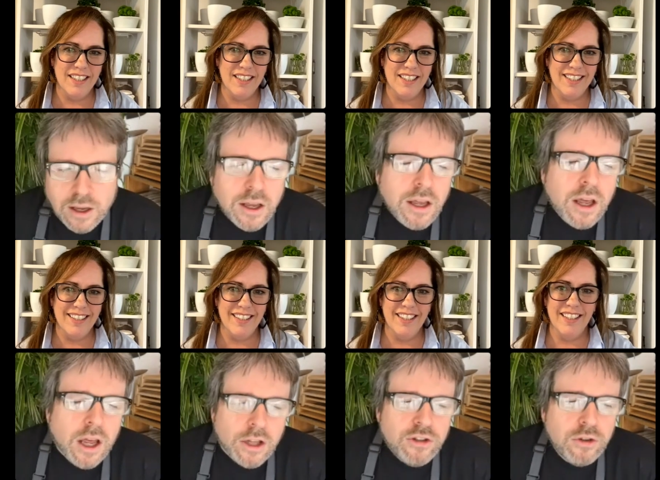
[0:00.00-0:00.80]

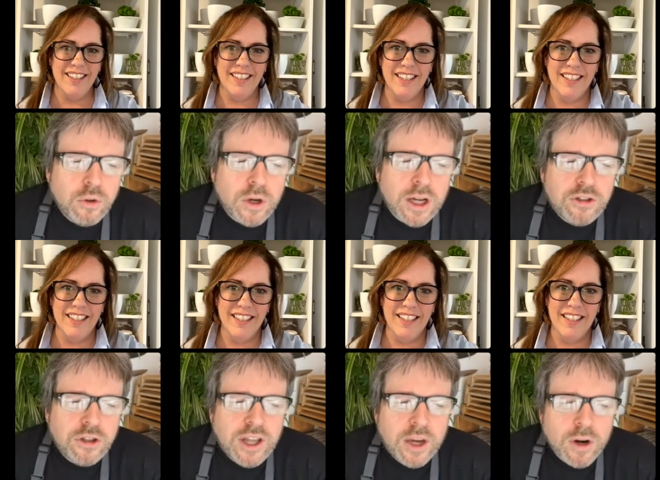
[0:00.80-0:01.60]
Speaker 1: to uh, to take one of
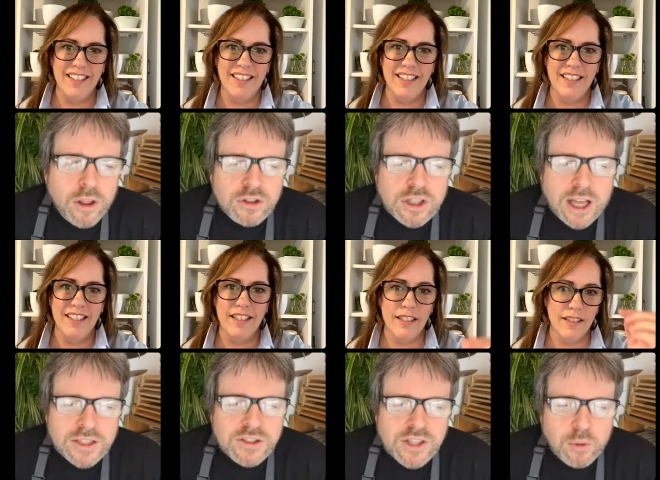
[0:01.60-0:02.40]
those classes, they will
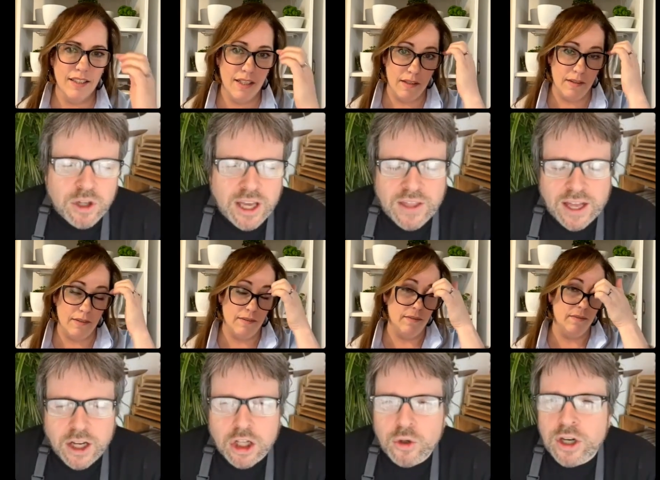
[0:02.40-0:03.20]
get that included
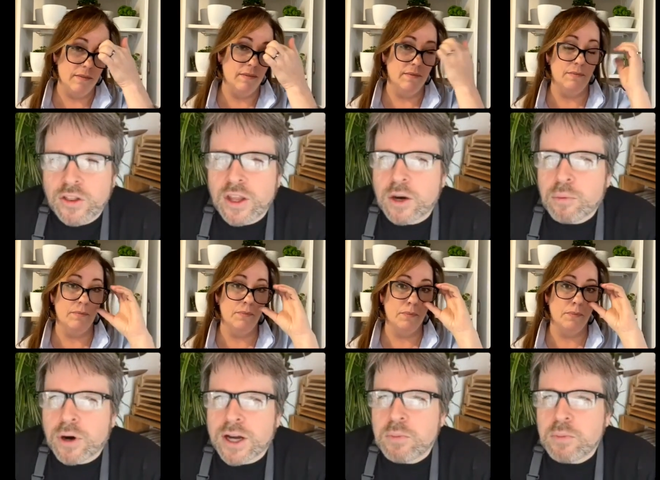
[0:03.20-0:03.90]
in their prize pack as